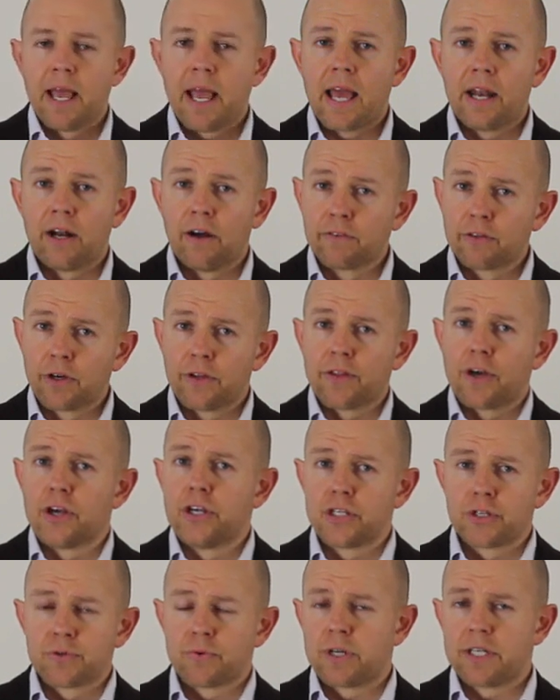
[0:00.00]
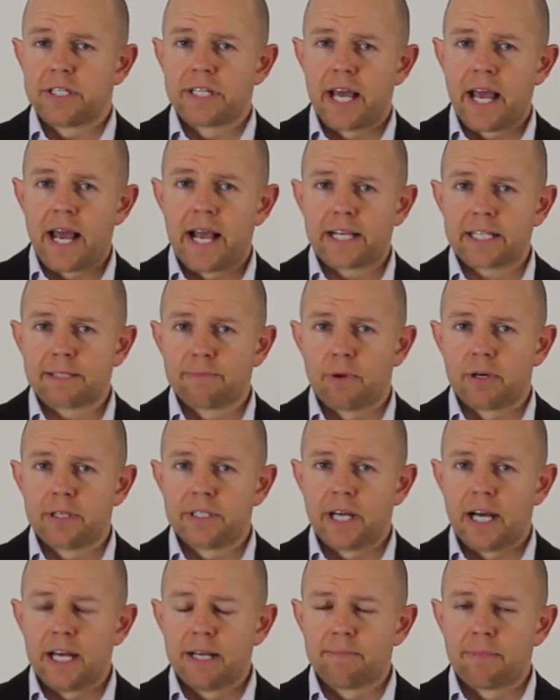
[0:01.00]
And I've got those three tags in my
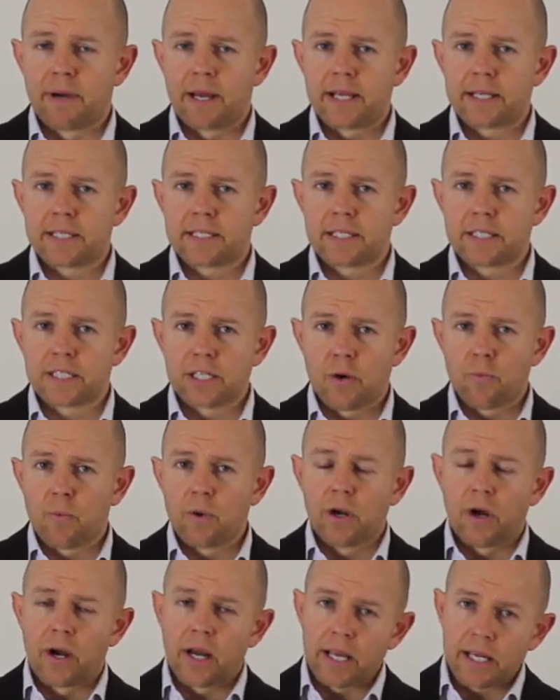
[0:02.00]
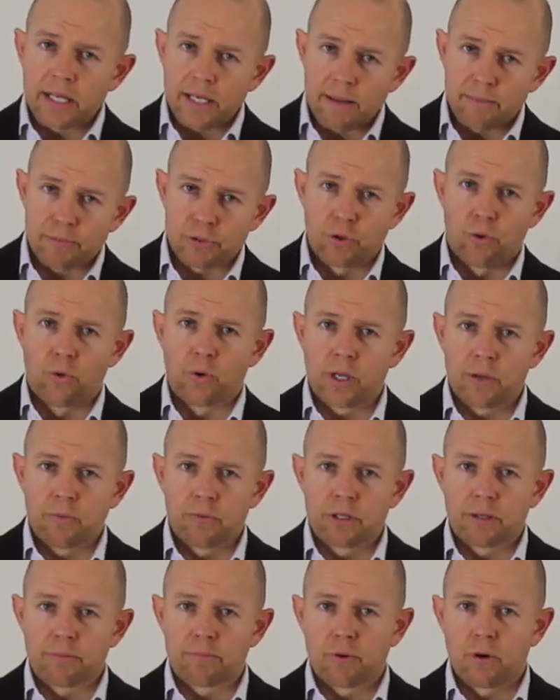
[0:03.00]
database. And so when I am talking
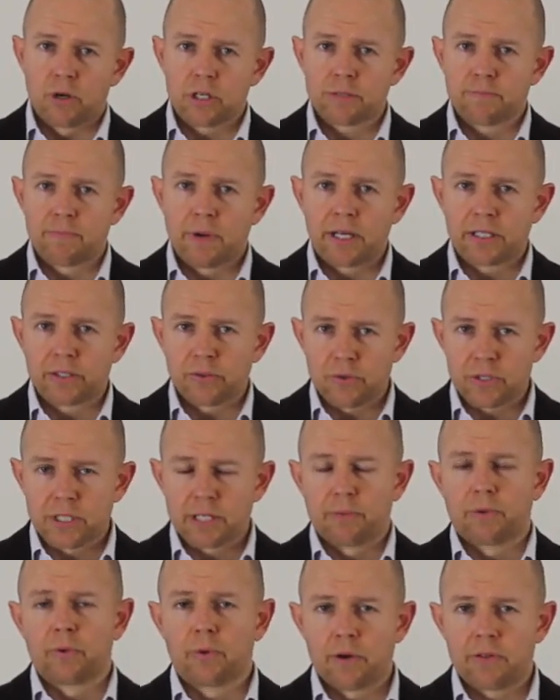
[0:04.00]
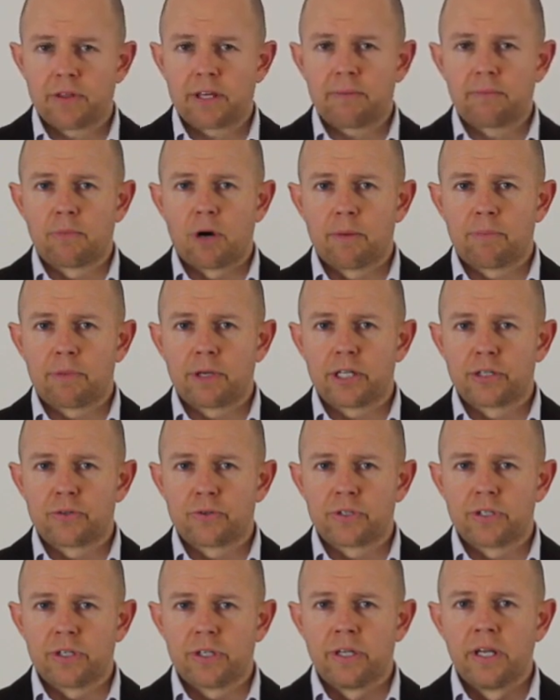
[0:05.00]
with a prospect or someone who I think might be
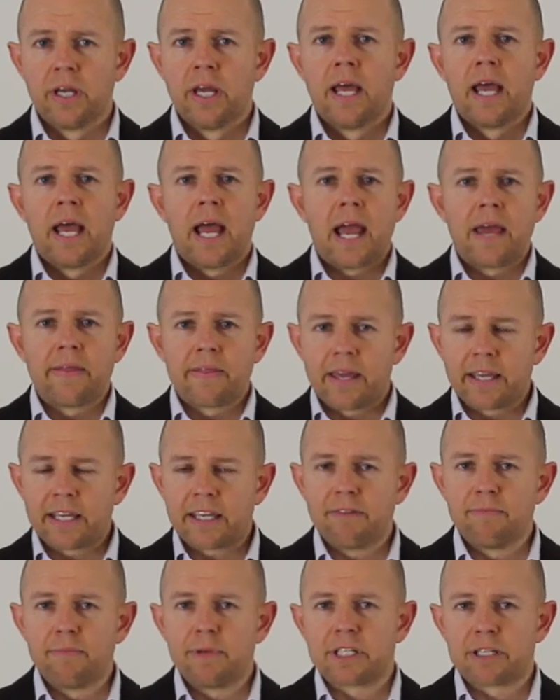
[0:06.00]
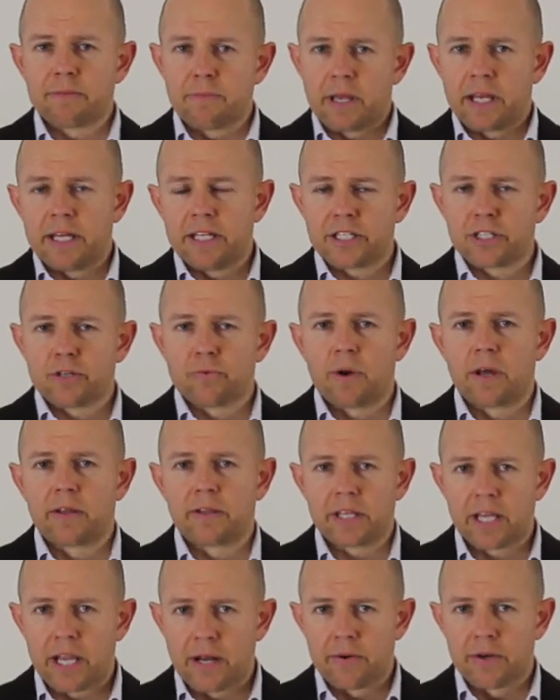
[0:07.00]
interested, and they give me some hints around
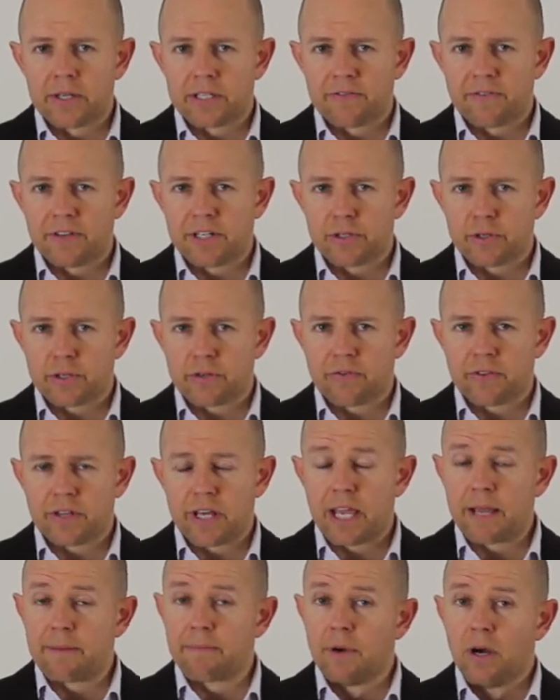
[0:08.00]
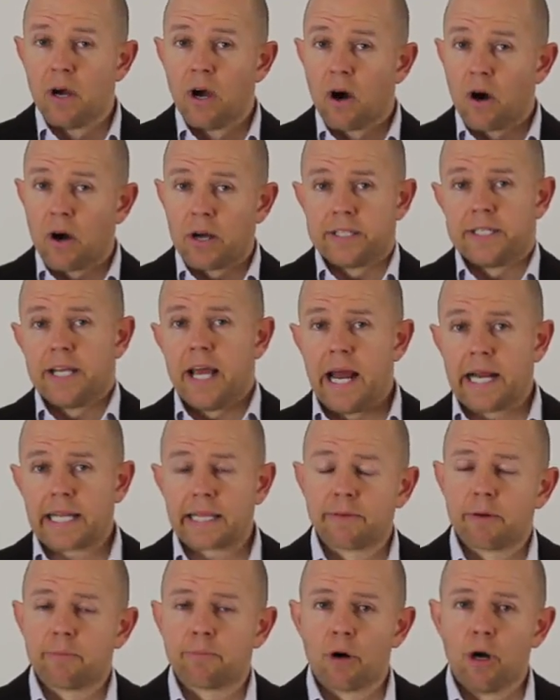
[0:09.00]
the areas of interest for them, I tag
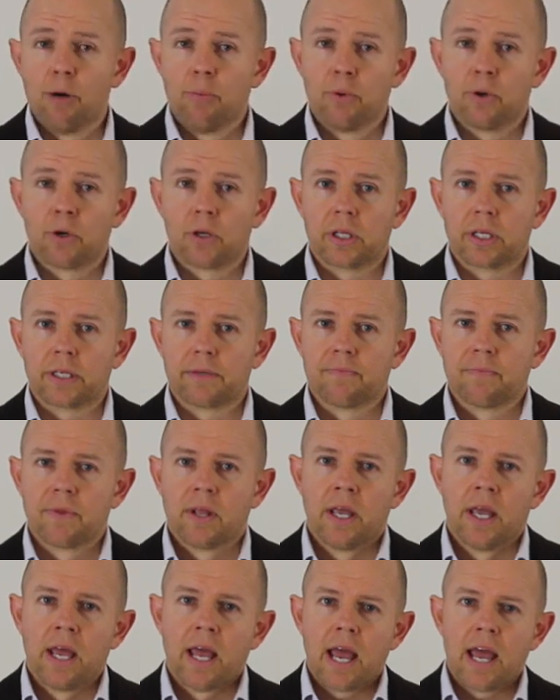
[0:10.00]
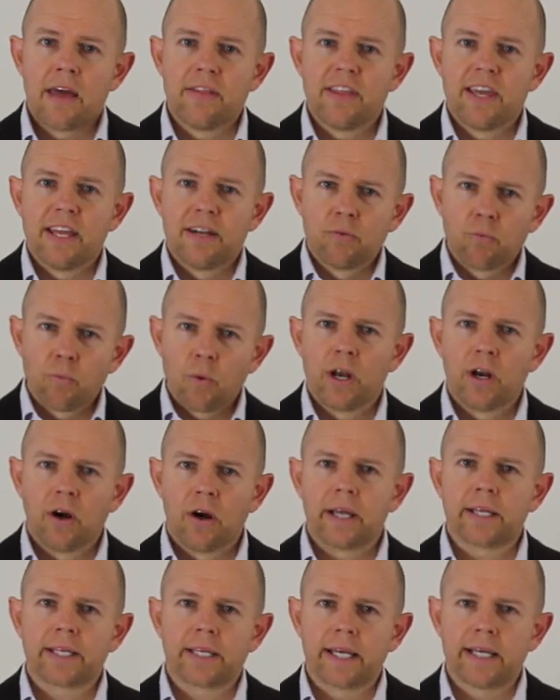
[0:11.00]
them appropriately. And then when
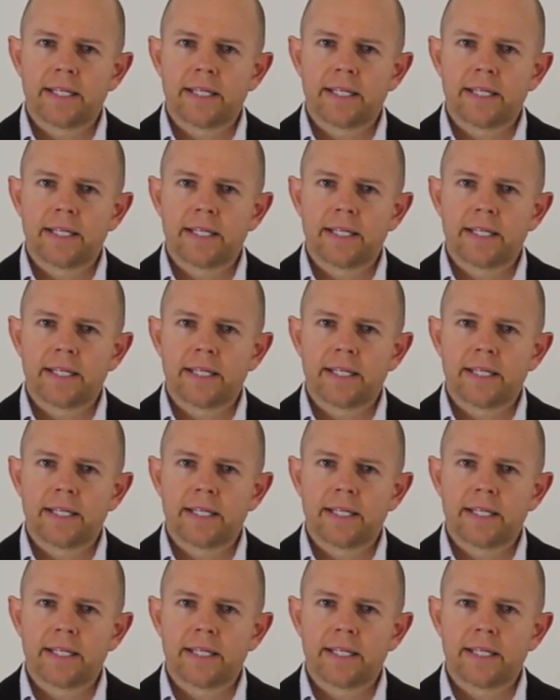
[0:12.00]
I